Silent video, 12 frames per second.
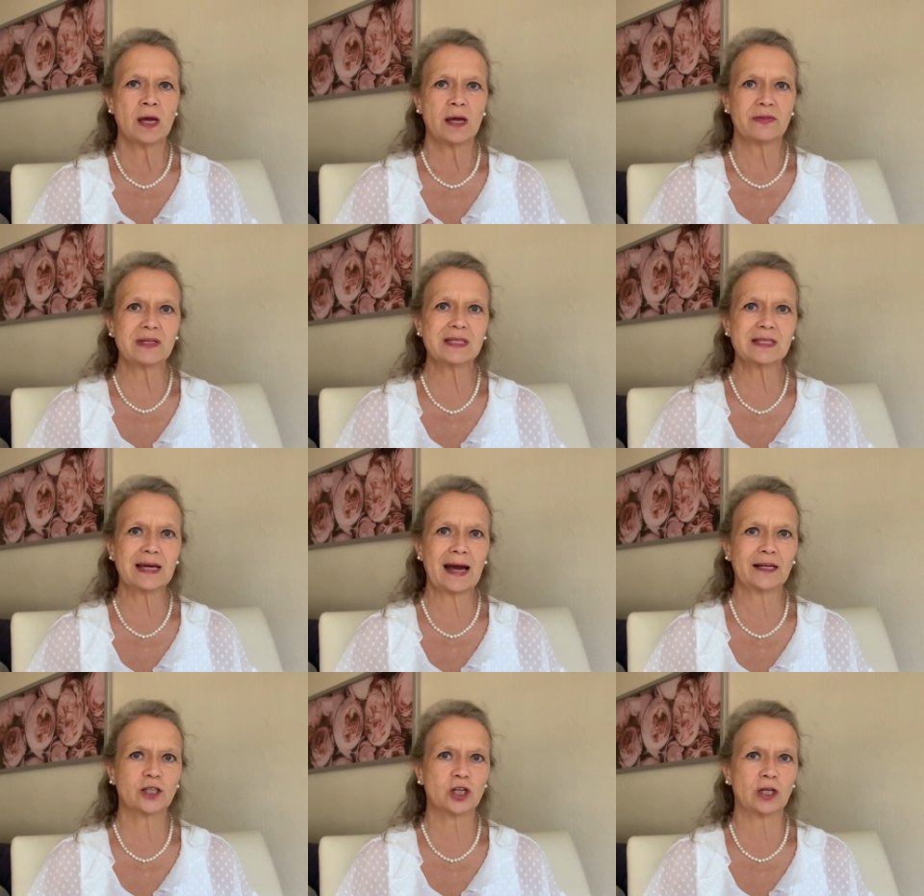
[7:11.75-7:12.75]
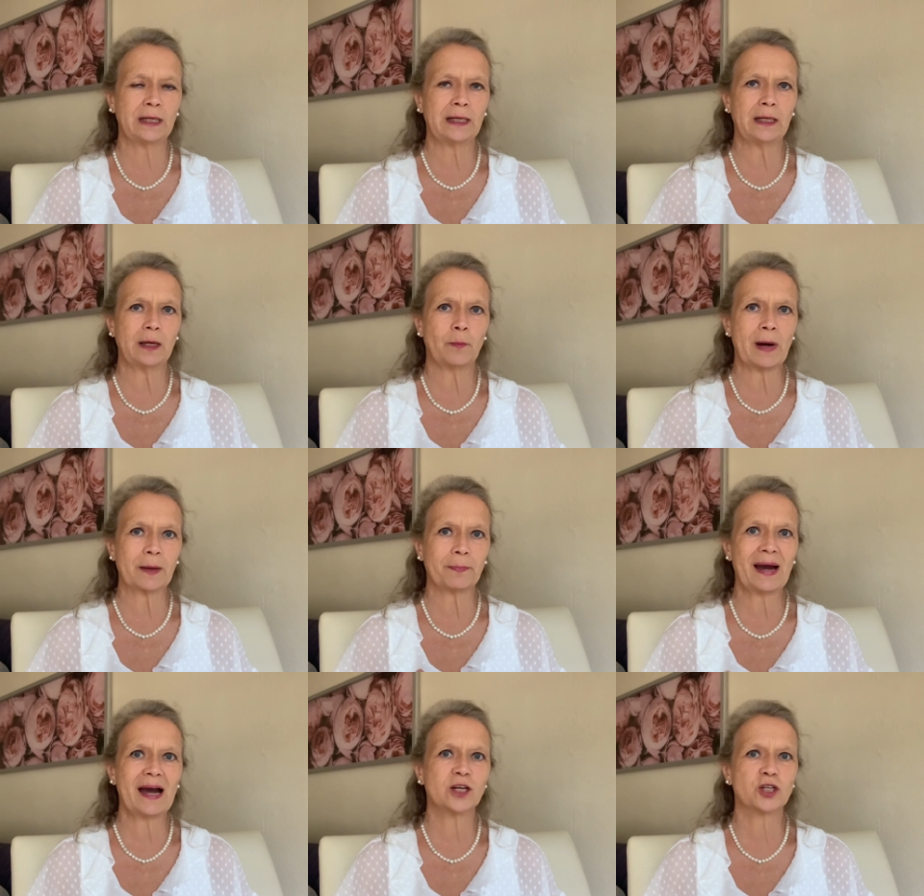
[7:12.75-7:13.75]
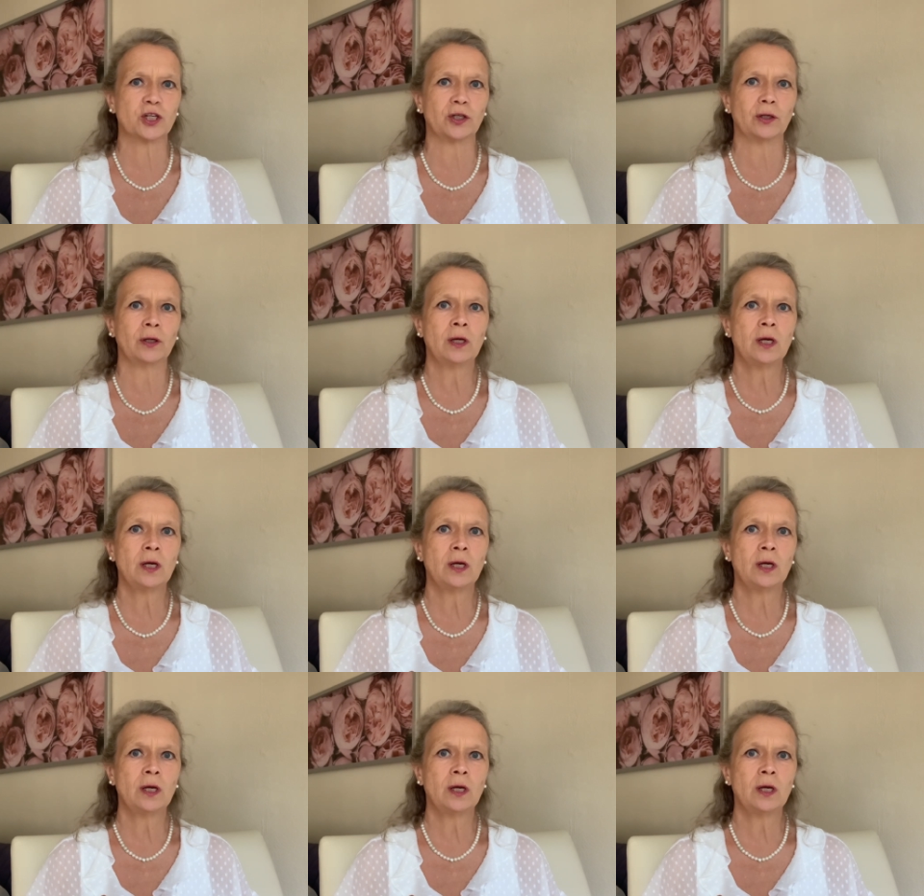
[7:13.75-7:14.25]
this is actually my passion,